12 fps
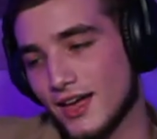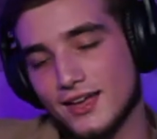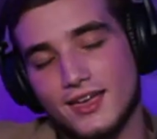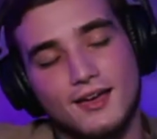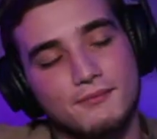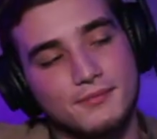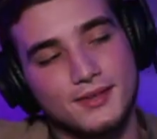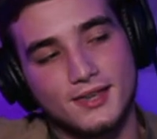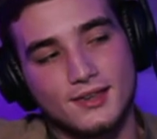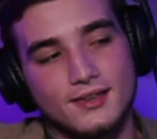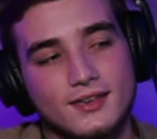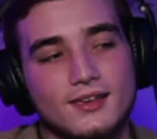That can't
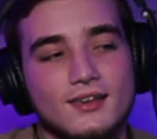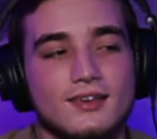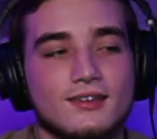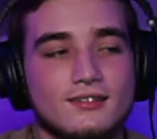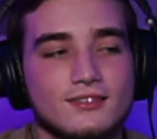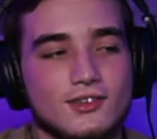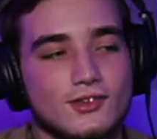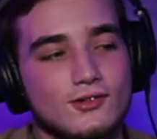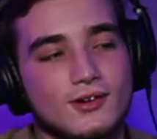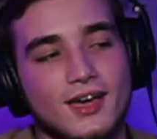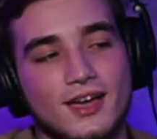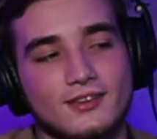be.
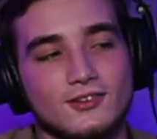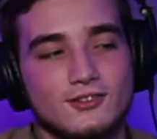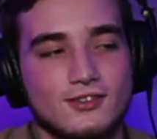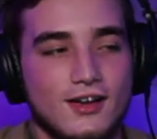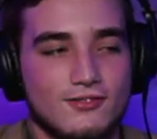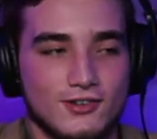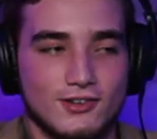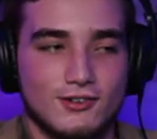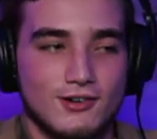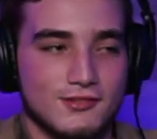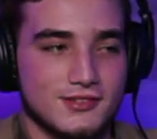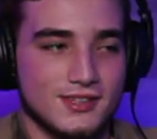You can't use that for
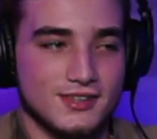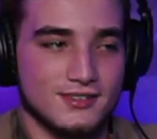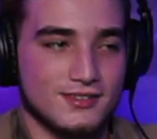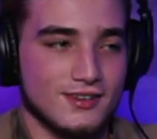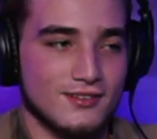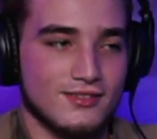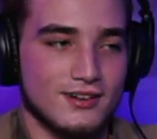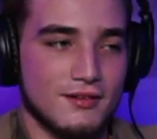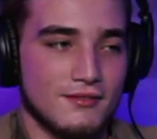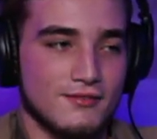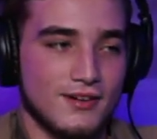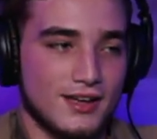UFC and stuff
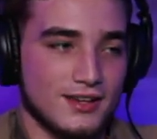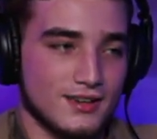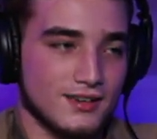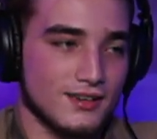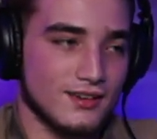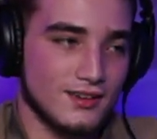and fighting.